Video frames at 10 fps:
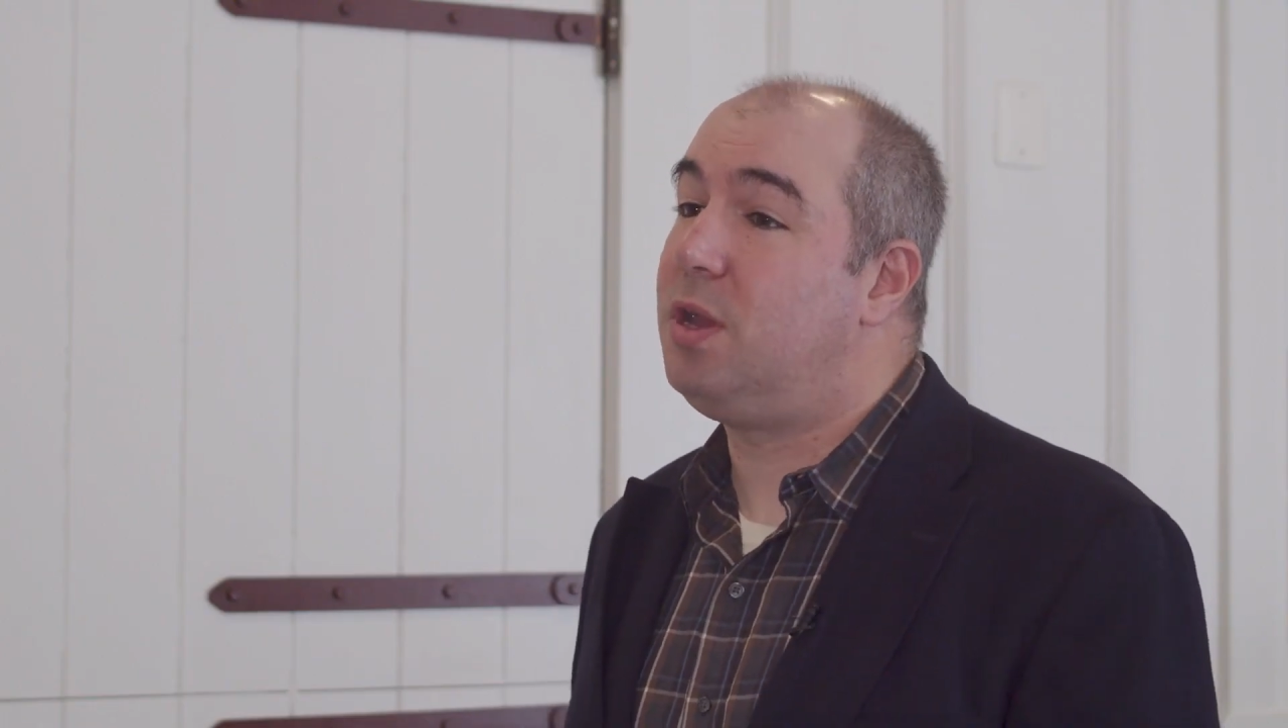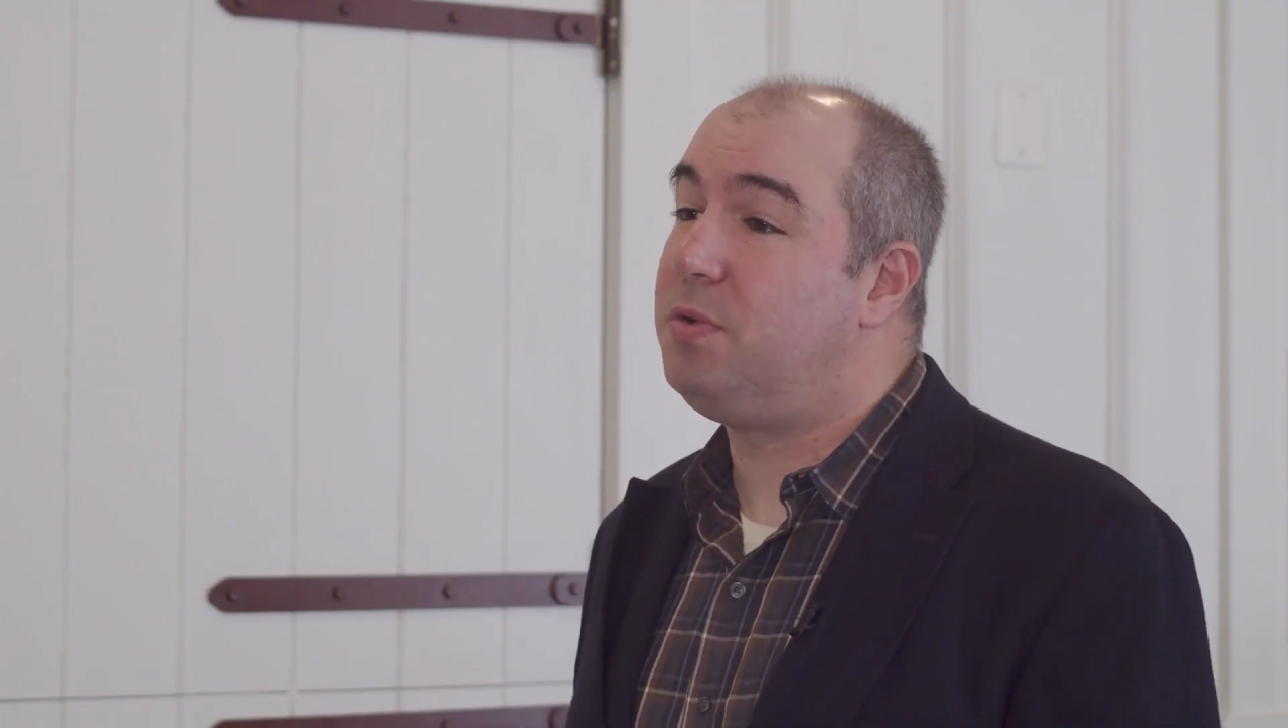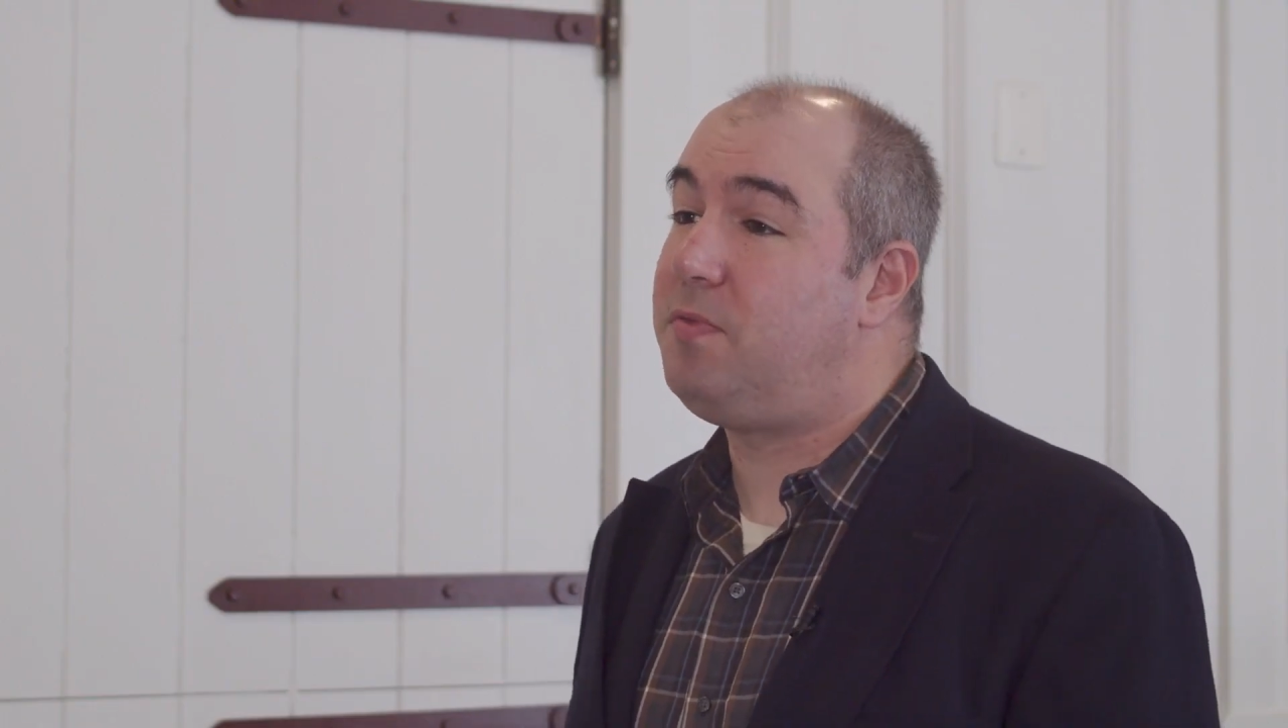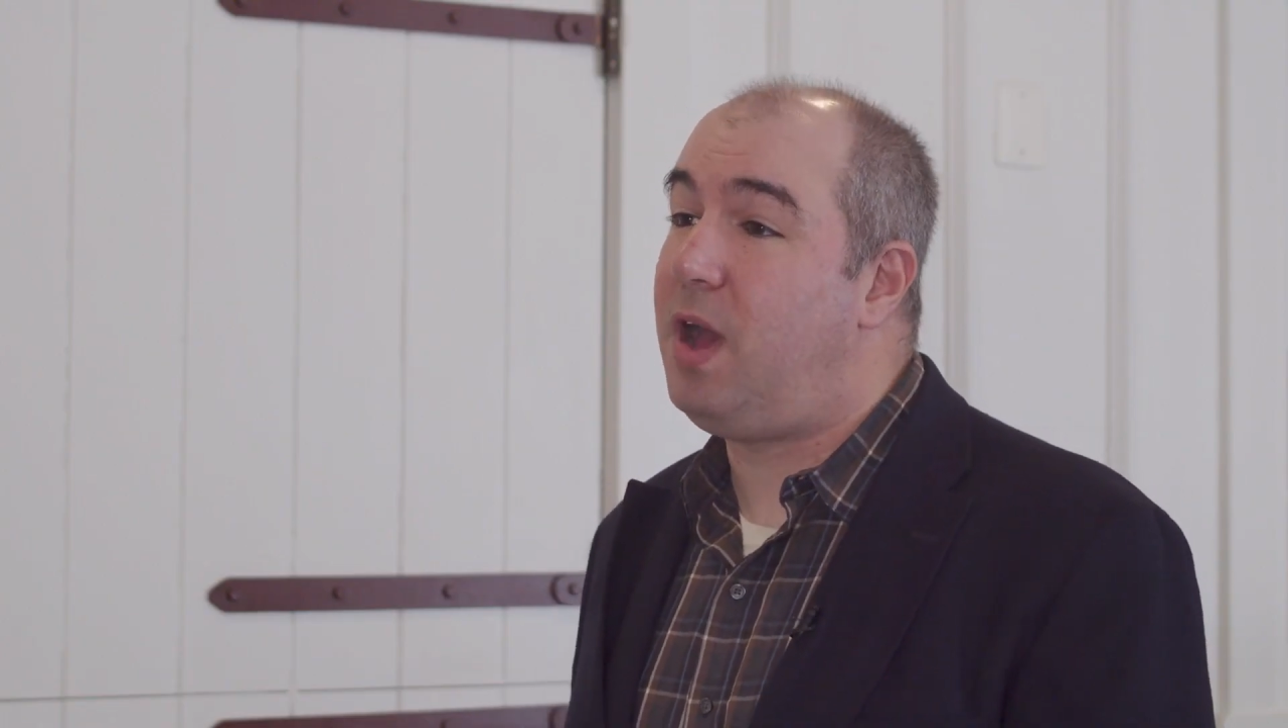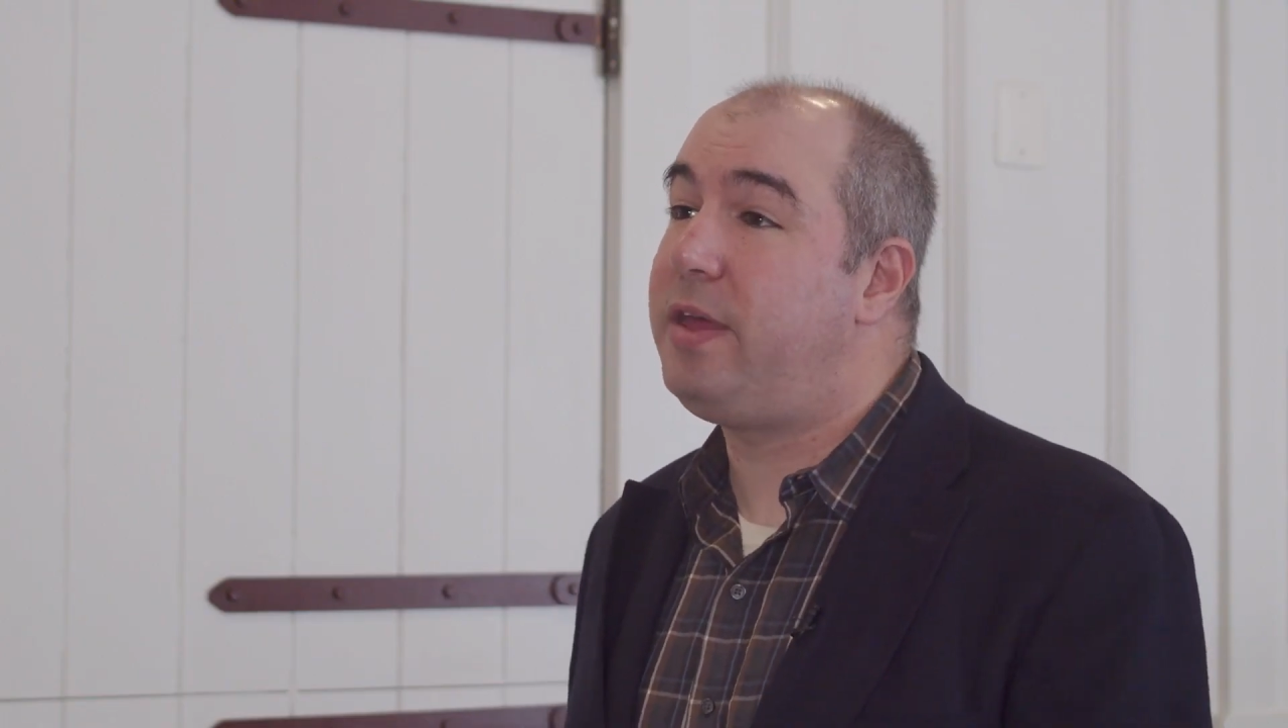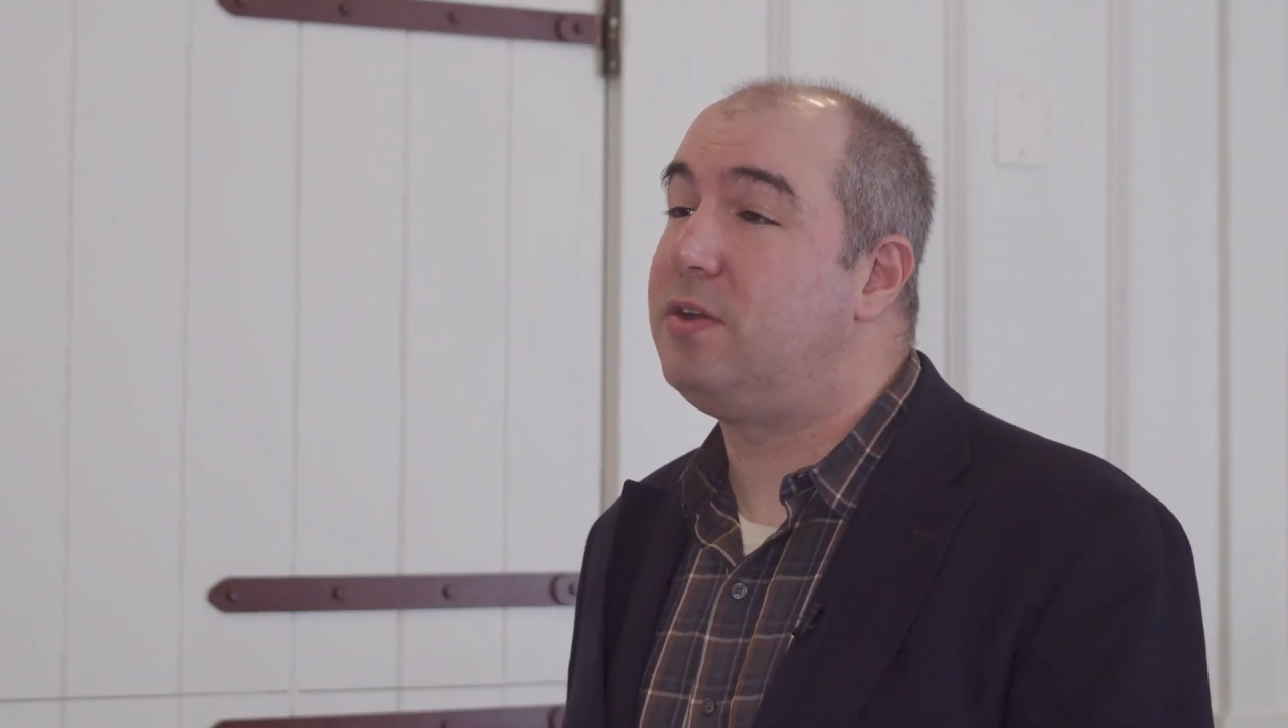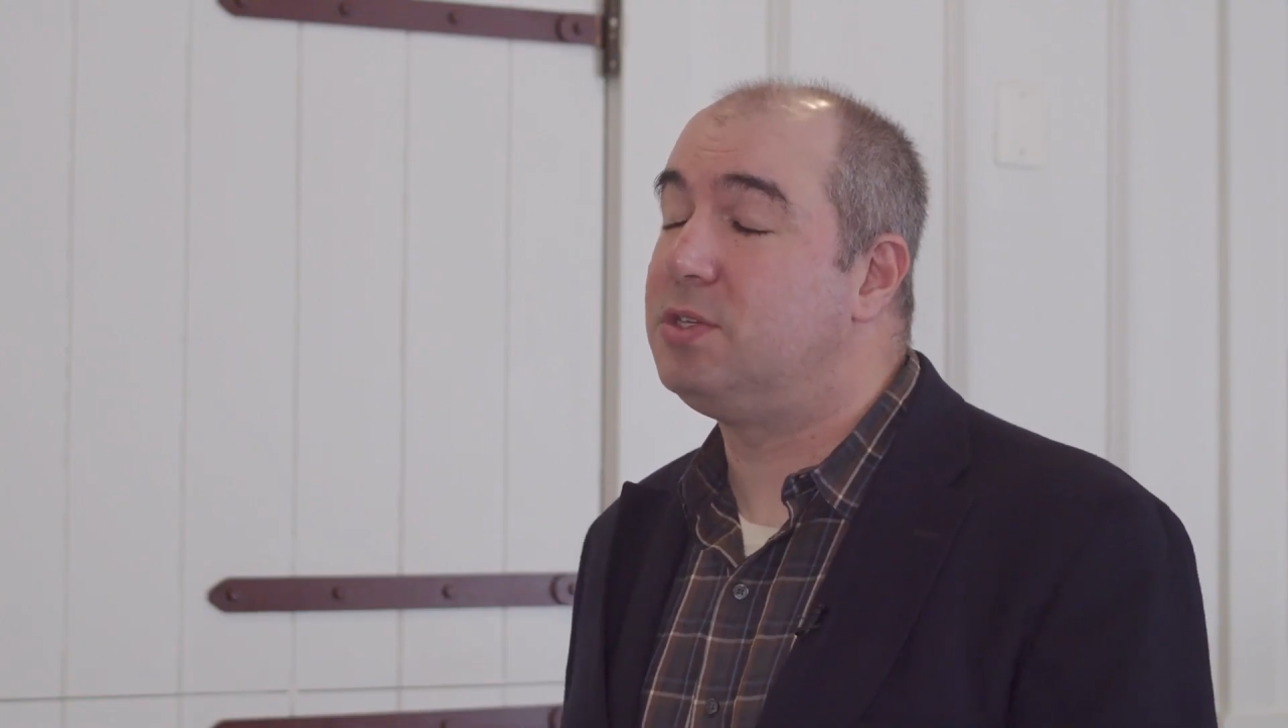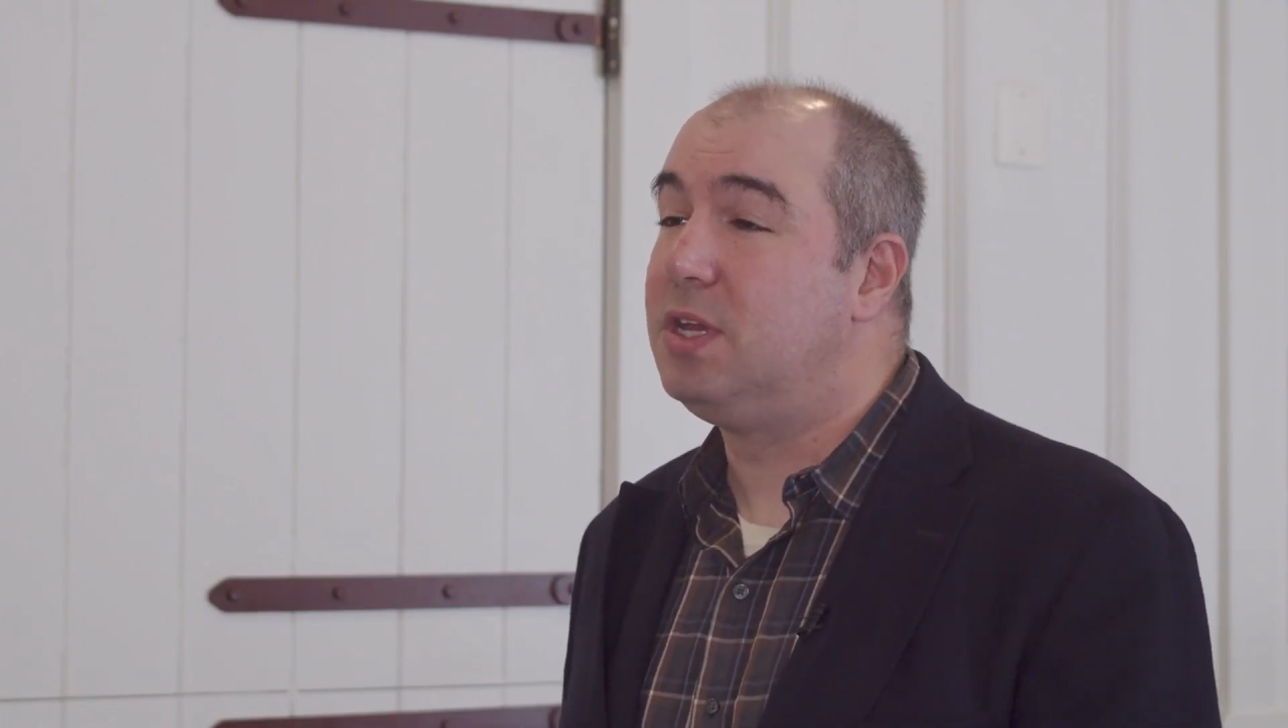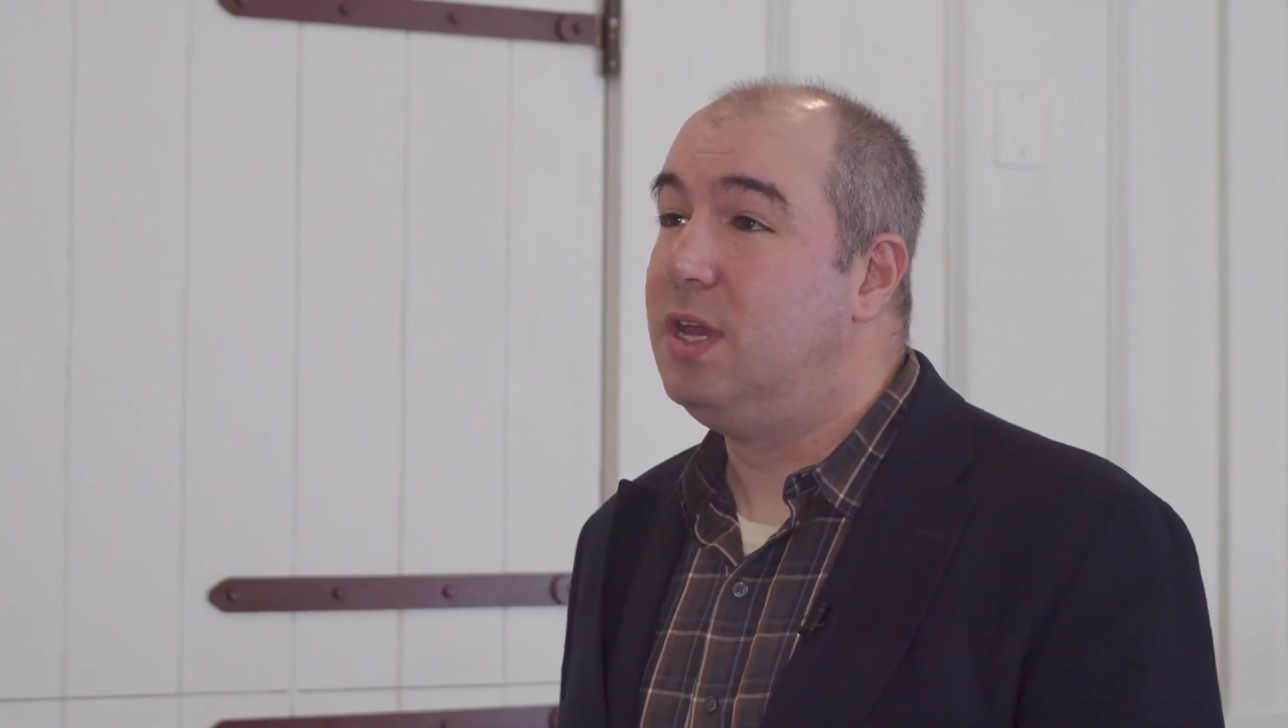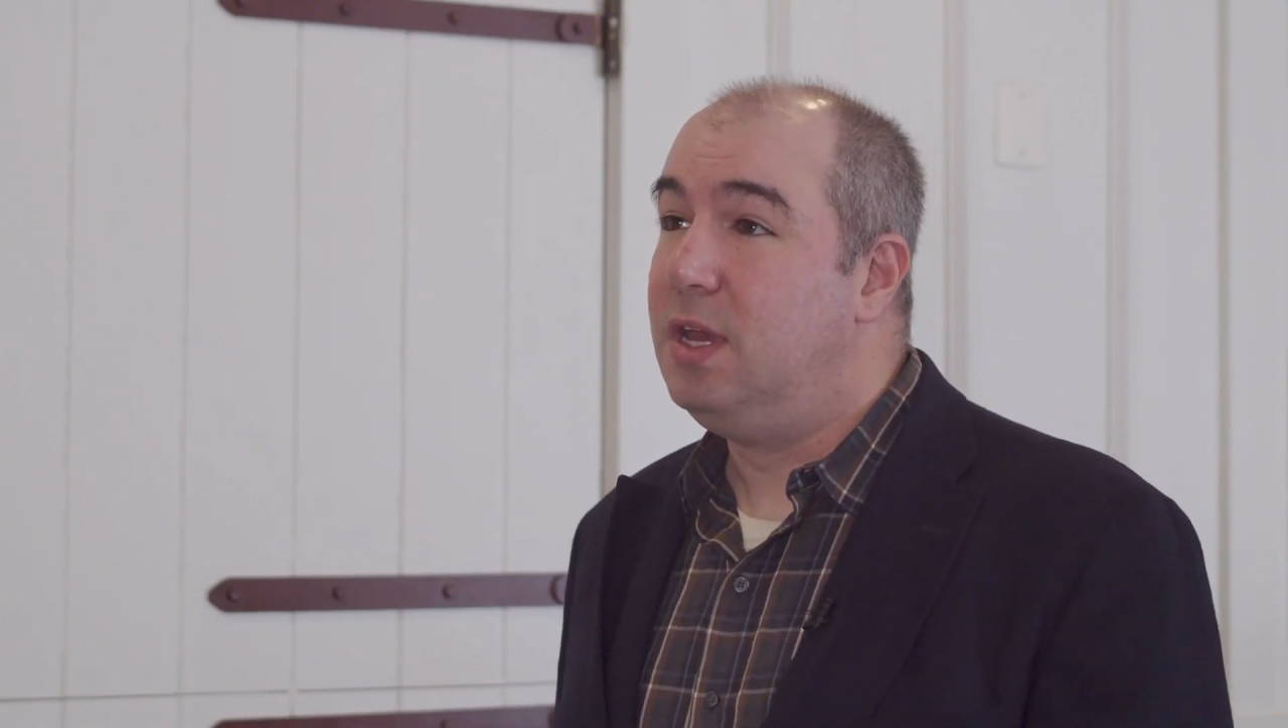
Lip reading: providers